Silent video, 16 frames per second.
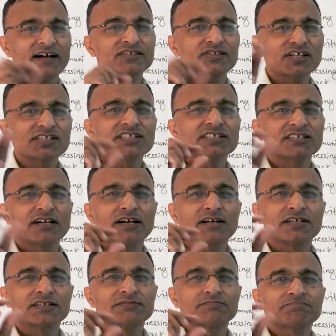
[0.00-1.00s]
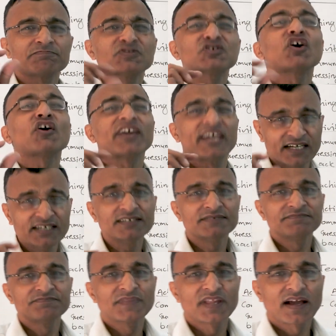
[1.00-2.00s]
just talking.
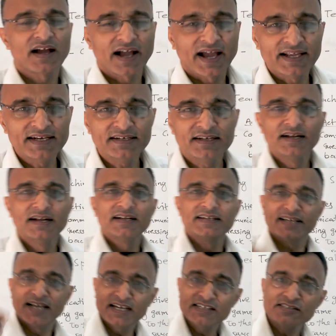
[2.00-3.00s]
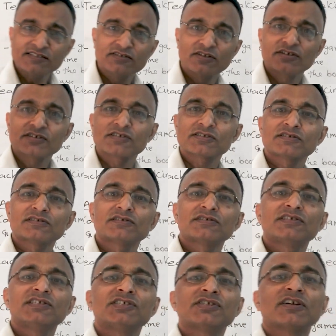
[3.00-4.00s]
And as the
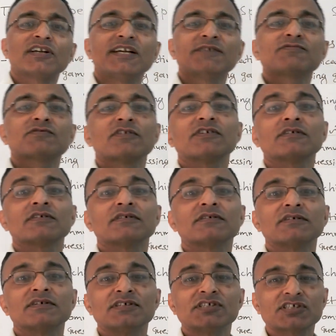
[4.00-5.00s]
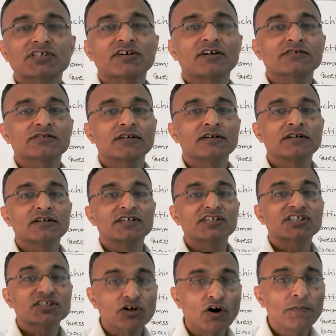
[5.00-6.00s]
teacher gives the instruction,
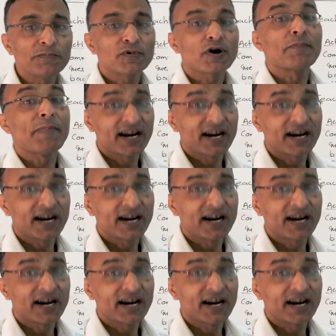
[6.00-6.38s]
stop,